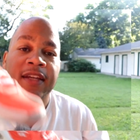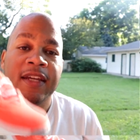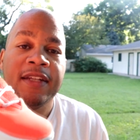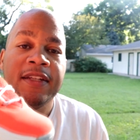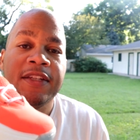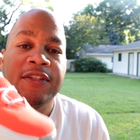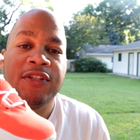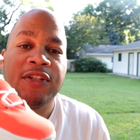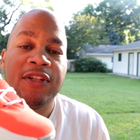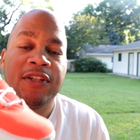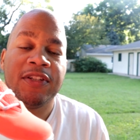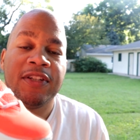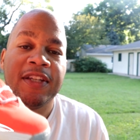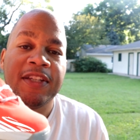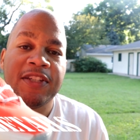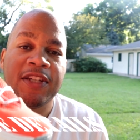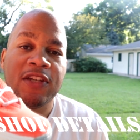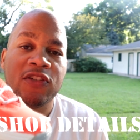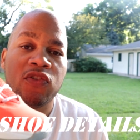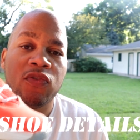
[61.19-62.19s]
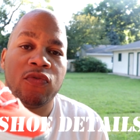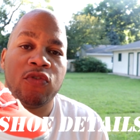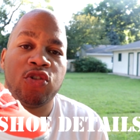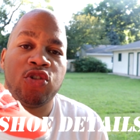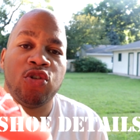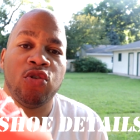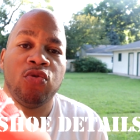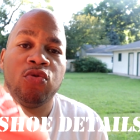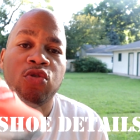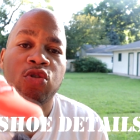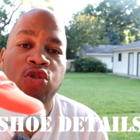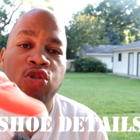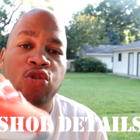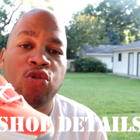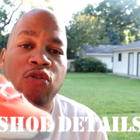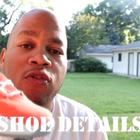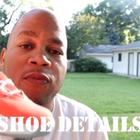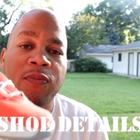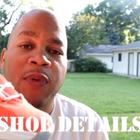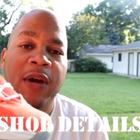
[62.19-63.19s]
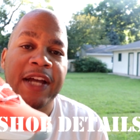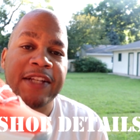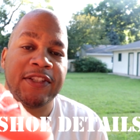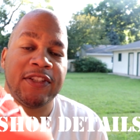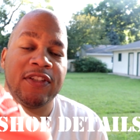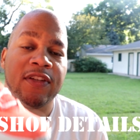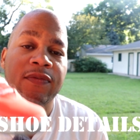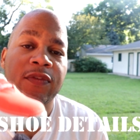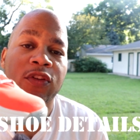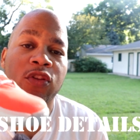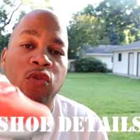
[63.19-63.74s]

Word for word: Getting into the details of the shoe, the shoe comprises of a